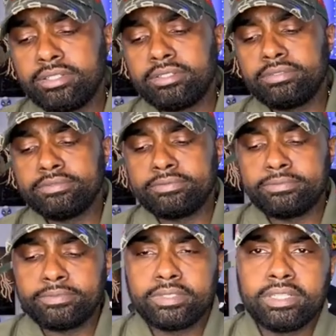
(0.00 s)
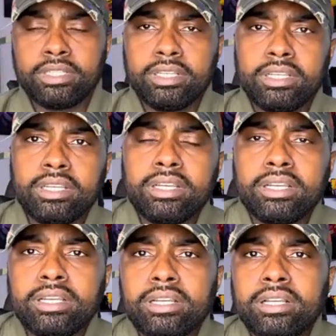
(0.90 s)

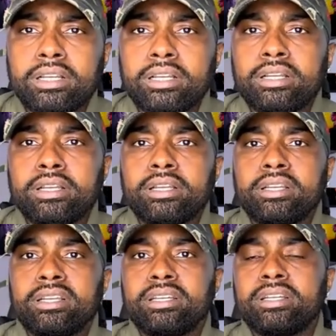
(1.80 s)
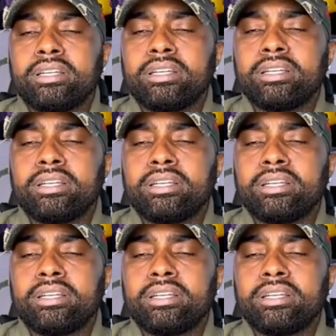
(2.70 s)
(silent)